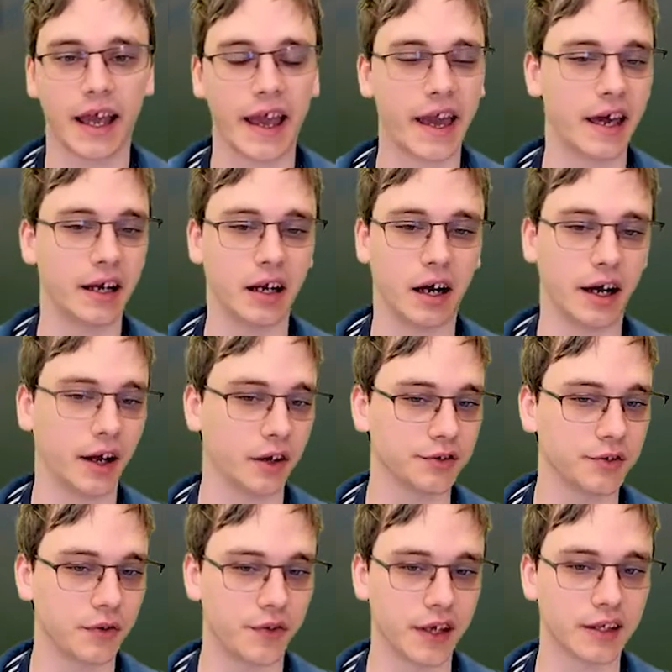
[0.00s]
and I
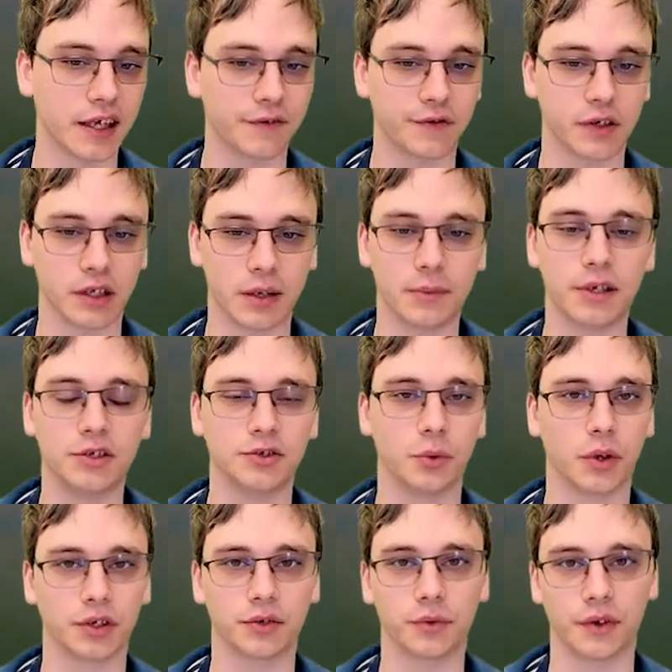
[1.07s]
also think that for Limited you
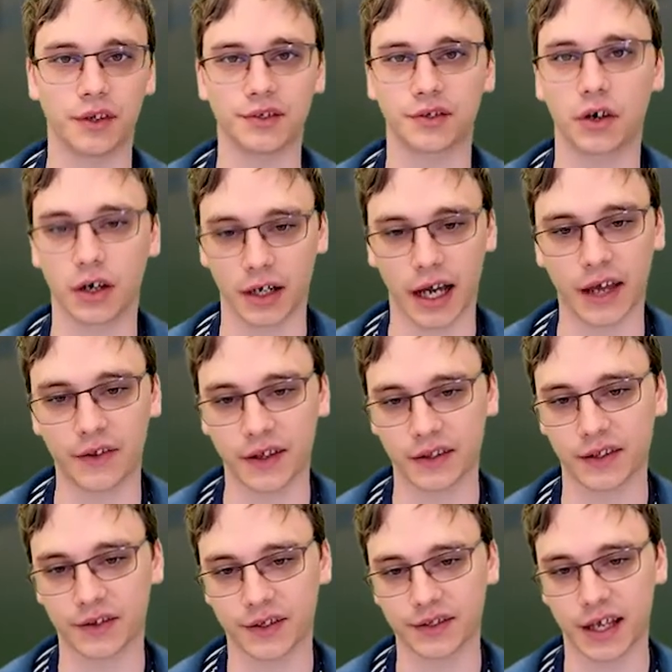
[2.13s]
want to run this card. I think
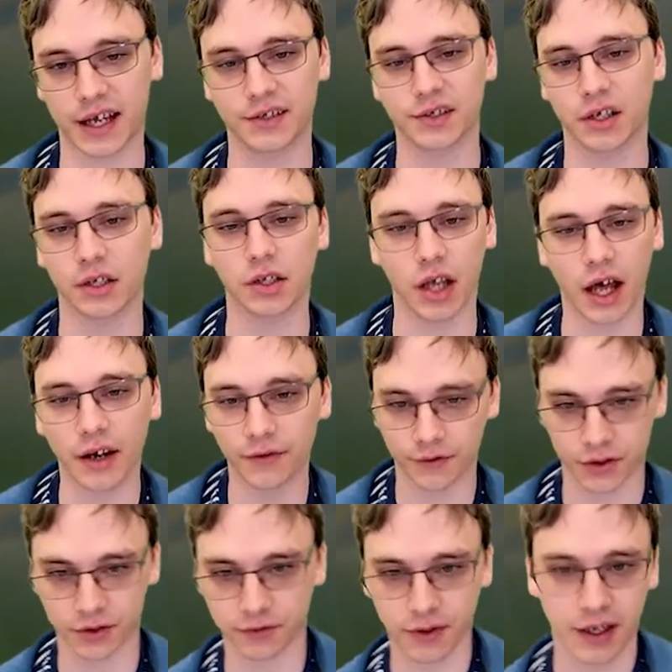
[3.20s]
that this has a lot of
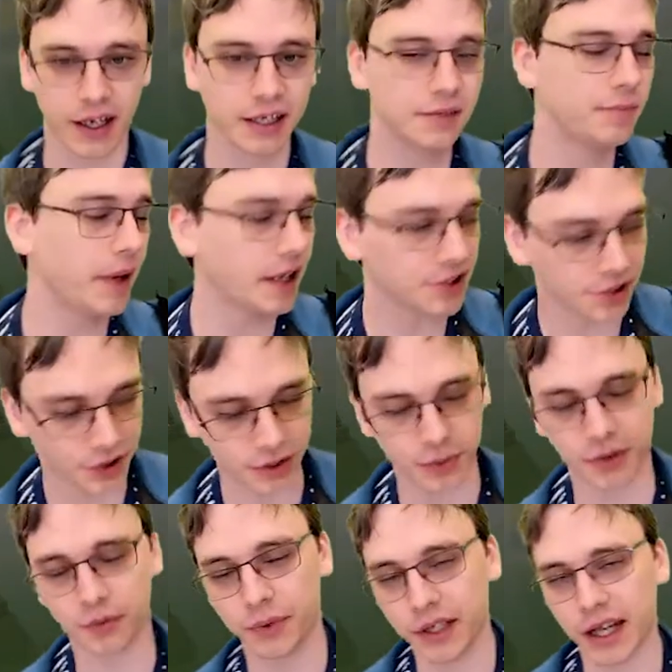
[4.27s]
good, especially
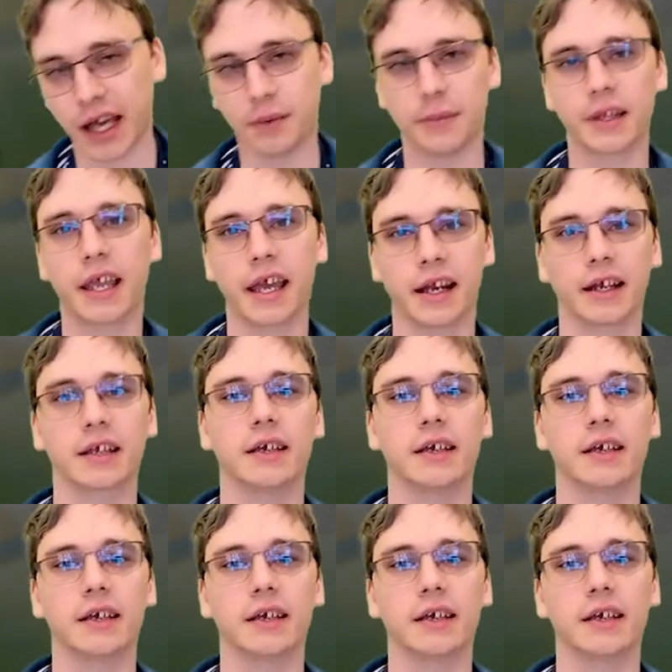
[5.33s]
with a read ahead mechanic,